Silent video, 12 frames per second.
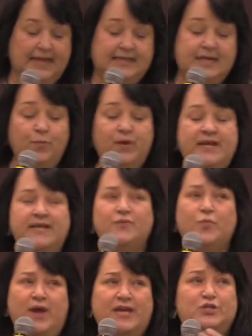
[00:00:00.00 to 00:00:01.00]
Then we need to
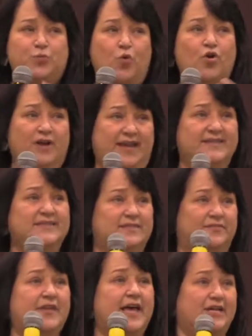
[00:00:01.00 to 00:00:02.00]
wage war against the
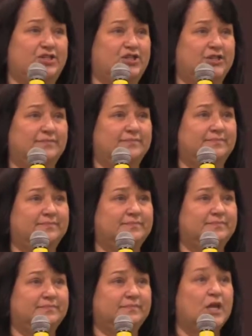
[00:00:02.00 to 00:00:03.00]
flesh.
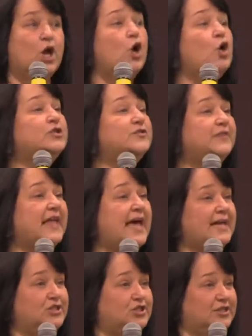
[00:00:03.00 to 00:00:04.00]
Whose
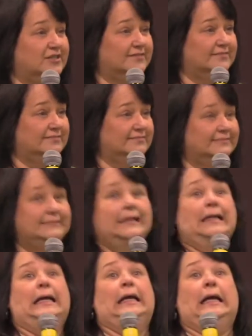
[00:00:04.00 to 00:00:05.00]
flesh?
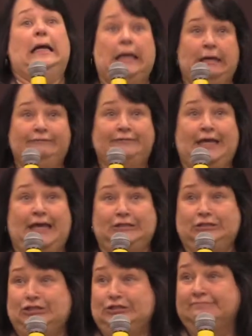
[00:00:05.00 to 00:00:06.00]
Our
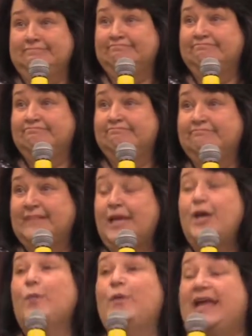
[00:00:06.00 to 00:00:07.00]
flesh.
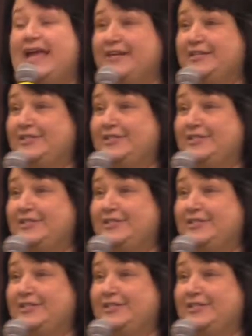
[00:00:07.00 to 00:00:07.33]
We had a